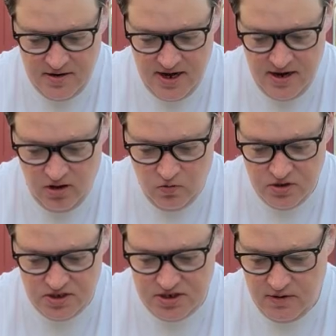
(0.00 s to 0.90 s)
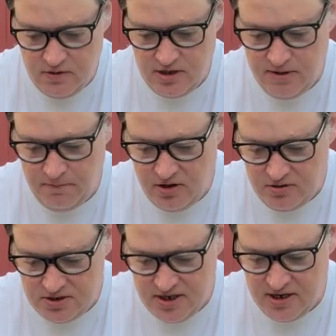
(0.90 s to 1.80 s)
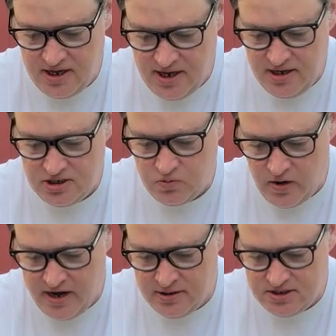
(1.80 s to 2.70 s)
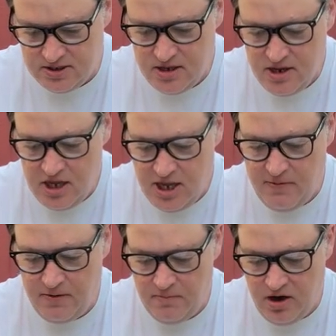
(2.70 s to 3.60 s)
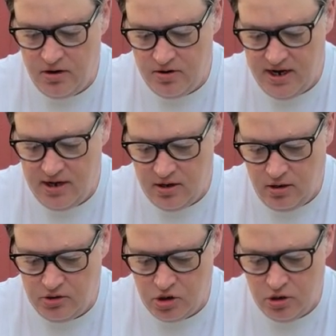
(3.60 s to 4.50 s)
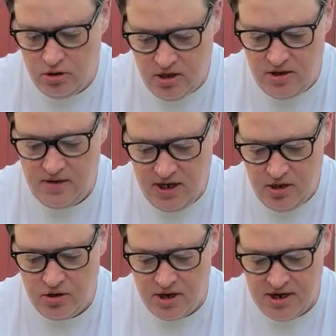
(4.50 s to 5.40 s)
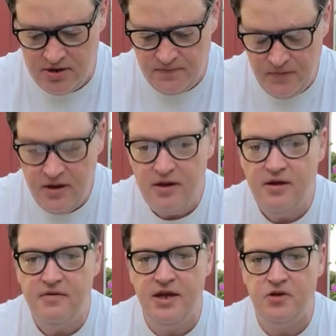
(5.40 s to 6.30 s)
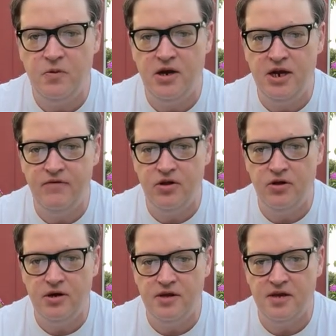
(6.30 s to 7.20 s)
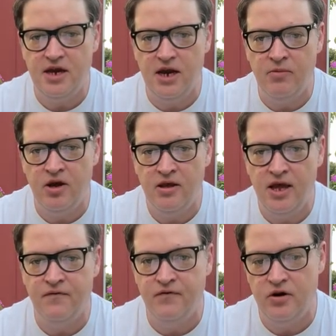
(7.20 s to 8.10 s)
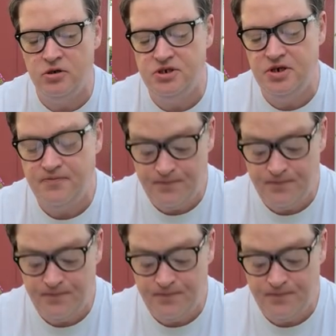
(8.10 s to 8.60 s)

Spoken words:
Dale was secretly posting Hank's rants about modern-day culture on the internet. That's why I never looked at the camera at first.